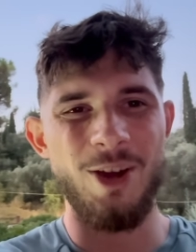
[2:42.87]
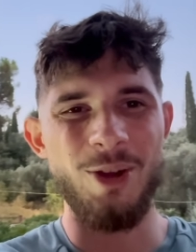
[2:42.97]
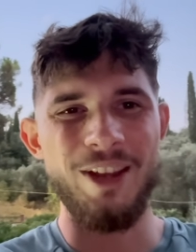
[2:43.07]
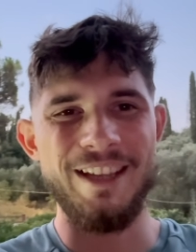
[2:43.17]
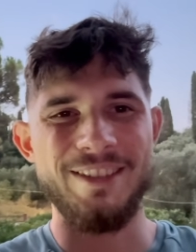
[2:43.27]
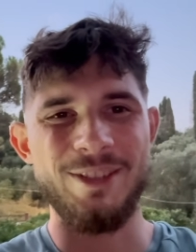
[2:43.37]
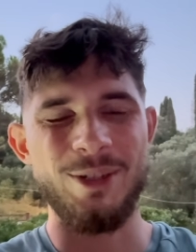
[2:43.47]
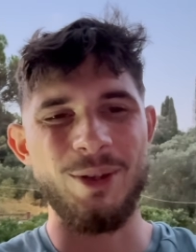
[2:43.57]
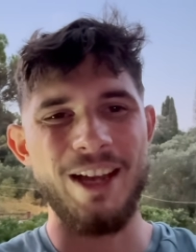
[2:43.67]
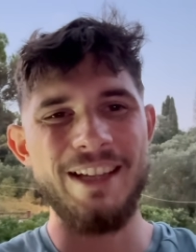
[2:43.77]
Alright,
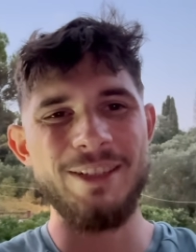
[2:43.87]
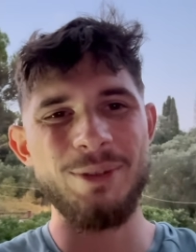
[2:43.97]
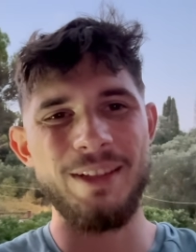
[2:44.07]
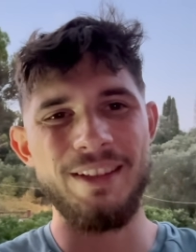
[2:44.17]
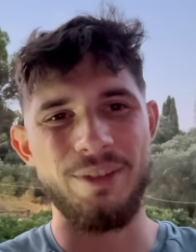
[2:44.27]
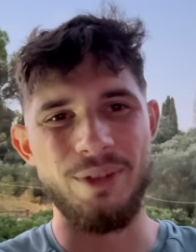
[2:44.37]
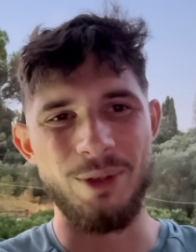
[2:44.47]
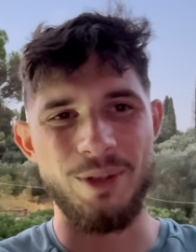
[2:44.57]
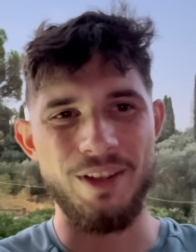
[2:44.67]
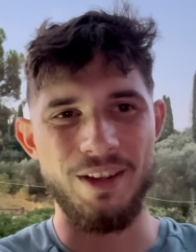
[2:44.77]
so I need to end this
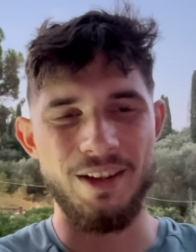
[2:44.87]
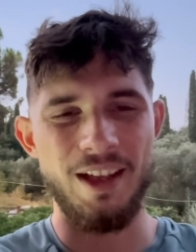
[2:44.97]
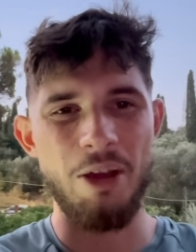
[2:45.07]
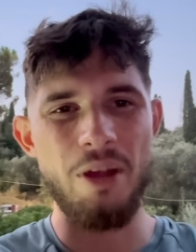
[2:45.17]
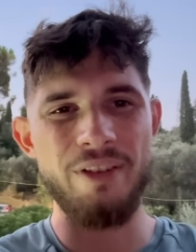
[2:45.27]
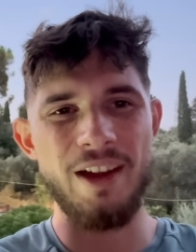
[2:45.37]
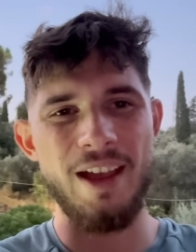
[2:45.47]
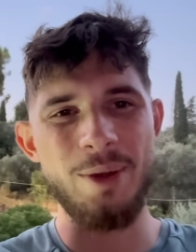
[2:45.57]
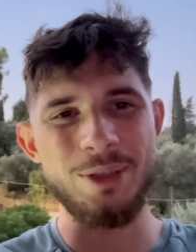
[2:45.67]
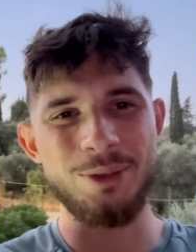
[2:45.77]
video here. However,
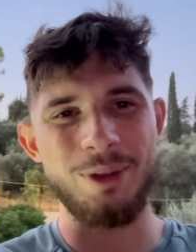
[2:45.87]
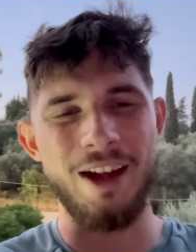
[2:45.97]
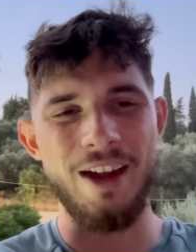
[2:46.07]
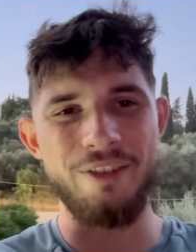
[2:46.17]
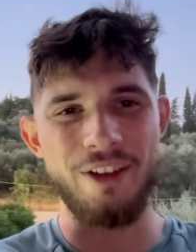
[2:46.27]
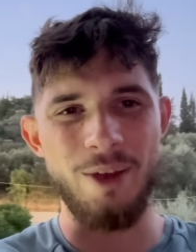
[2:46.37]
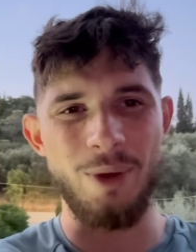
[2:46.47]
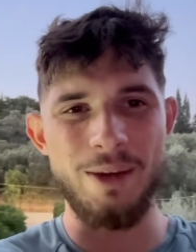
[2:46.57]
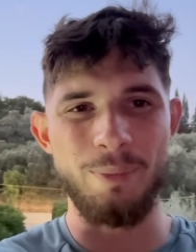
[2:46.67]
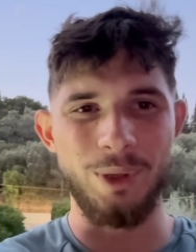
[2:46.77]
I want to clarify
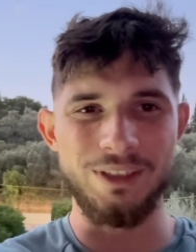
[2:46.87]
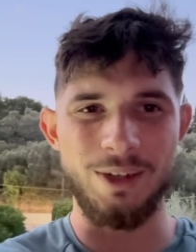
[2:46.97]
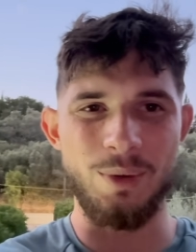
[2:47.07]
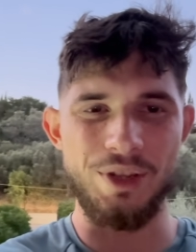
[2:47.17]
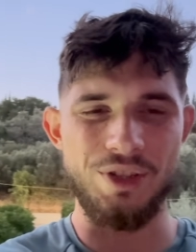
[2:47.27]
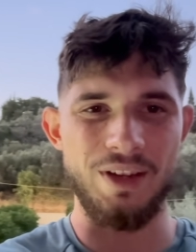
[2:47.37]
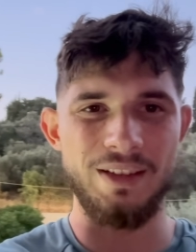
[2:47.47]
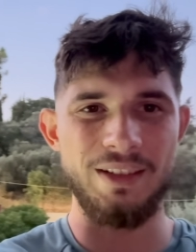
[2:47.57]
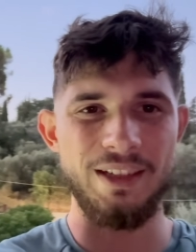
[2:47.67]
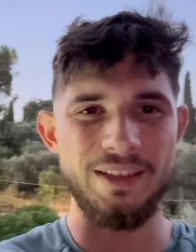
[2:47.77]
one important question
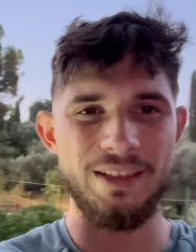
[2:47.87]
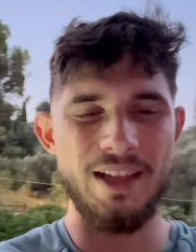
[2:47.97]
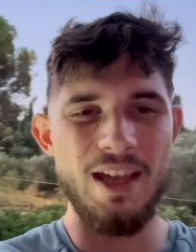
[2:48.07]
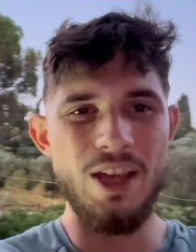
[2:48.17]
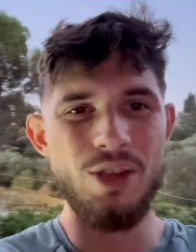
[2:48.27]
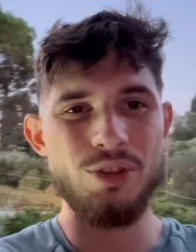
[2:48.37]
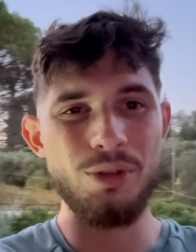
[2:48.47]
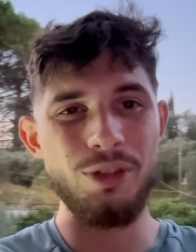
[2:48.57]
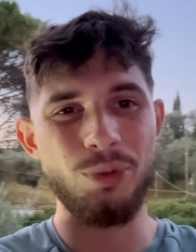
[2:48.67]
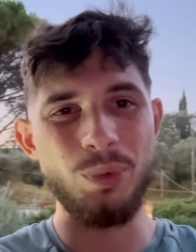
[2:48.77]
at the end.
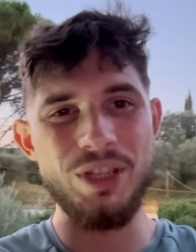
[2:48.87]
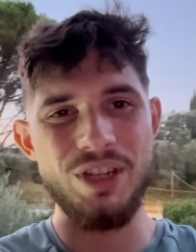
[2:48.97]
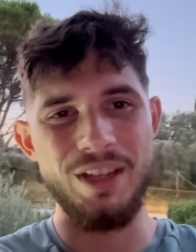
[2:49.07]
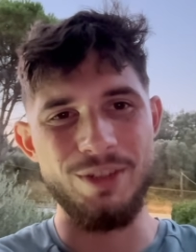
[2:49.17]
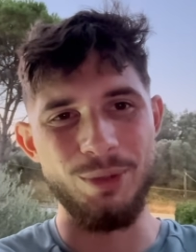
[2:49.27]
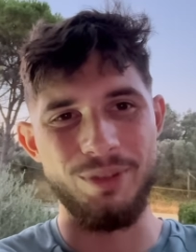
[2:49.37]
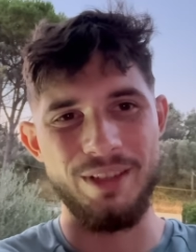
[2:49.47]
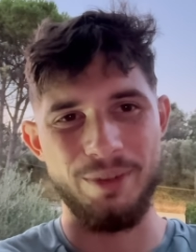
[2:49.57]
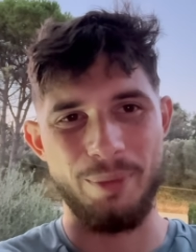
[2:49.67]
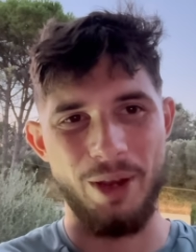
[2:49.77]
Should you switch and use
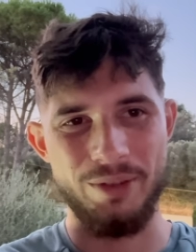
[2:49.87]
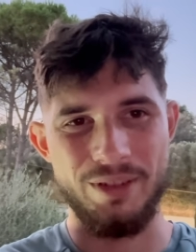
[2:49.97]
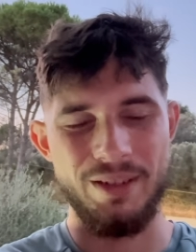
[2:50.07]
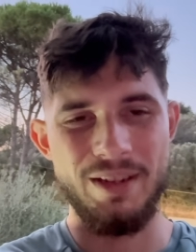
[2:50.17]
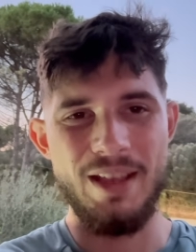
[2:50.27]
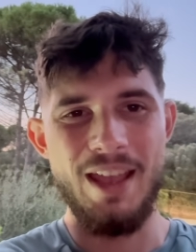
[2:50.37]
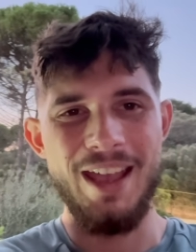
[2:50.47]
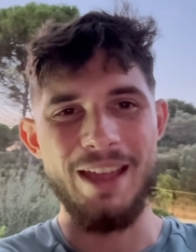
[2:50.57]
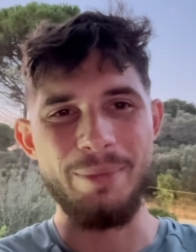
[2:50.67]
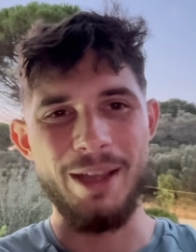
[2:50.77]
Dia's browser?
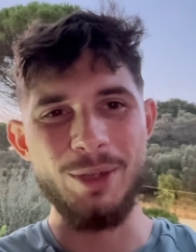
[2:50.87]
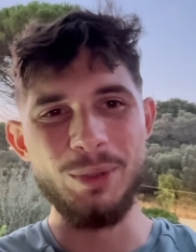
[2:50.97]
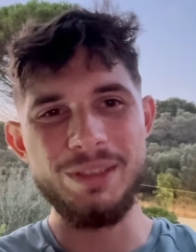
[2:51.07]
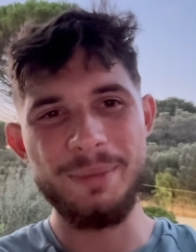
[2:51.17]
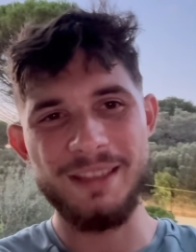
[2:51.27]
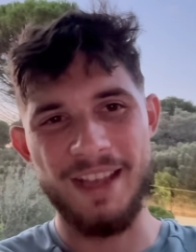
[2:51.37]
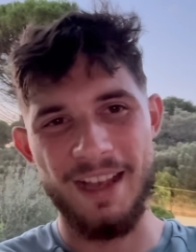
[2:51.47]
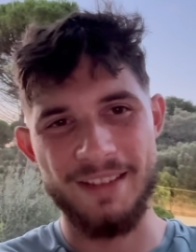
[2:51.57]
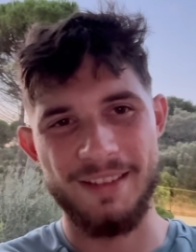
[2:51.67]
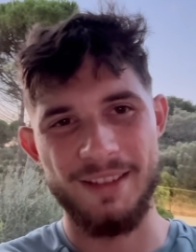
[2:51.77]
And my ultimate
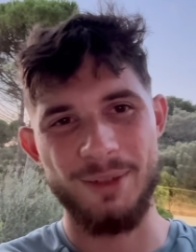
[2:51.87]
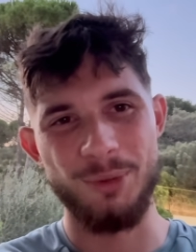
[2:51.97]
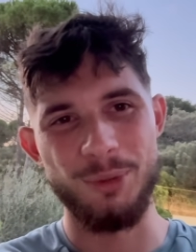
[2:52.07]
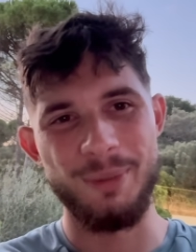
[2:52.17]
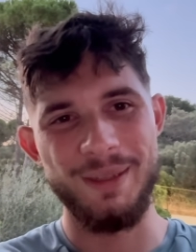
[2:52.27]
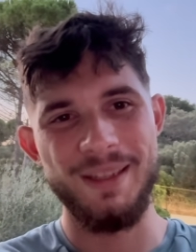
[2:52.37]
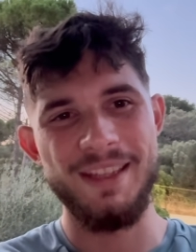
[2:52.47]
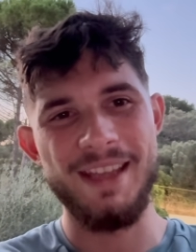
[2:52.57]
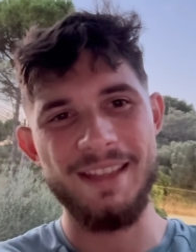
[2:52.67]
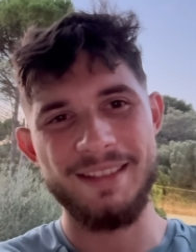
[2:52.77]
answer would be
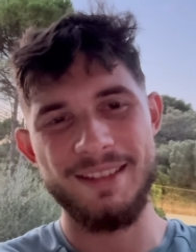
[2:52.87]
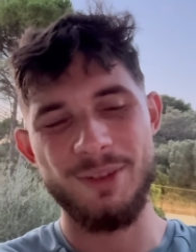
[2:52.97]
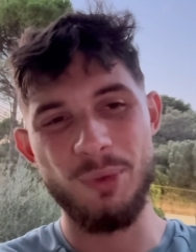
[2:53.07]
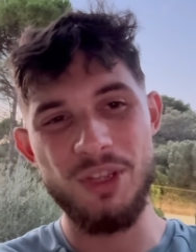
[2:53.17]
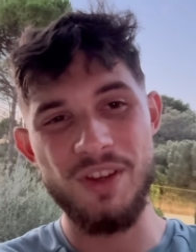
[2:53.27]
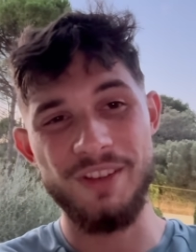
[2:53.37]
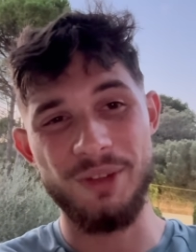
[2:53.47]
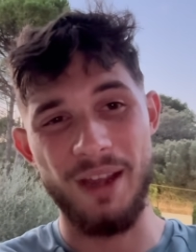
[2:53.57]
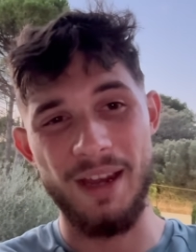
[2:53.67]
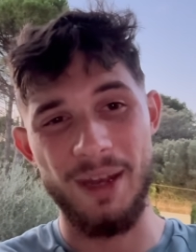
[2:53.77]
yes, switch and
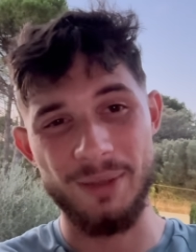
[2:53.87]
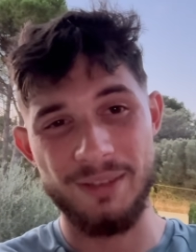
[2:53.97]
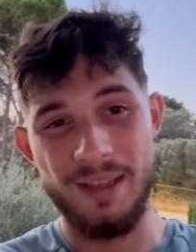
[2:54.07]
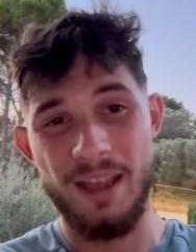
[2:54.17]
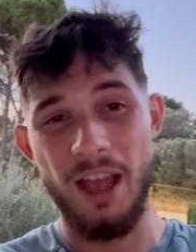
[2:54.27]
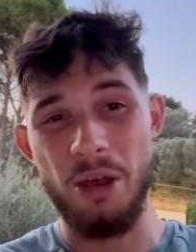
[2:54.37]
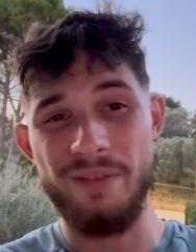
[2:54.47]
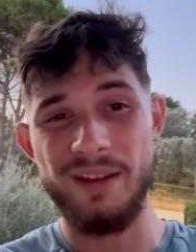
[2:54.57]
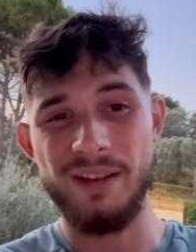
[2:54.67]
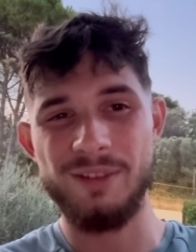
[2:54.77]
try it out.
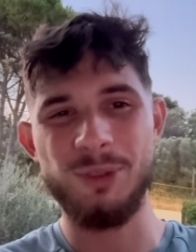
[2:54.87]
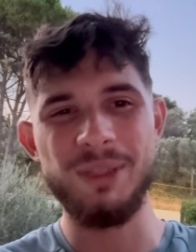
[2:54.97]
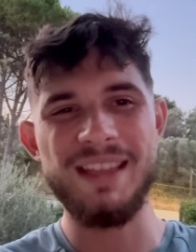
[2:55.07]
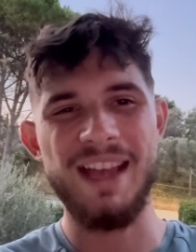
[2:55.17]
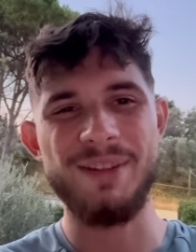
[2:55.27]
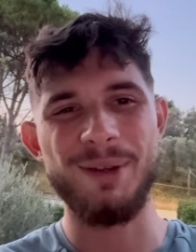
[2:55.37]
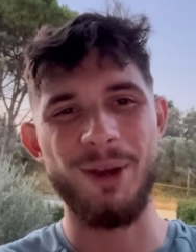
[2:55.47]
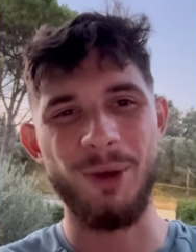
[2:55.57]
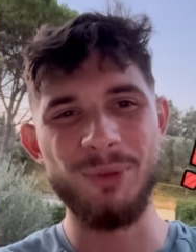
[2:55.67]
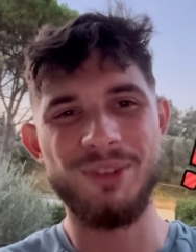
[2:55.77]
However, do it at your
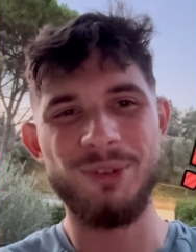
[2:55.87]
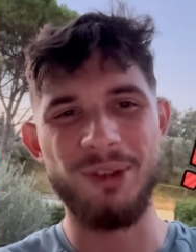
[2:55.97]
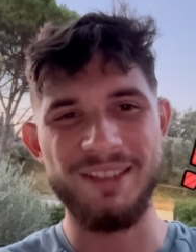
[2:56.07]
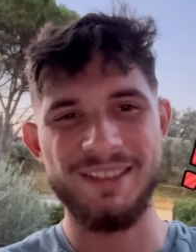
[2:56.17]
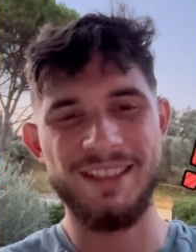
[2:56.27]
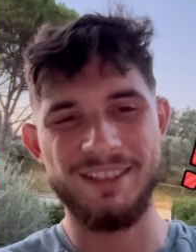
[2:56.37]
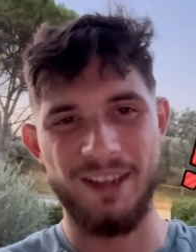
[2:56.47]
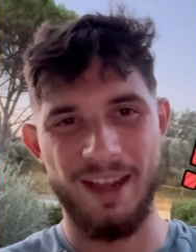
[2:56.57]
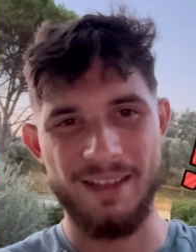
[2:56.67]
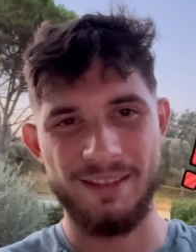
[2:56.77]
own risk
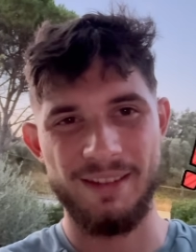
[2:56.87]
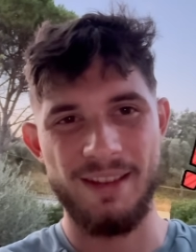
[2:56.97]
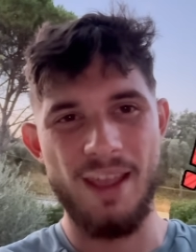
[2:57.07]
underlined.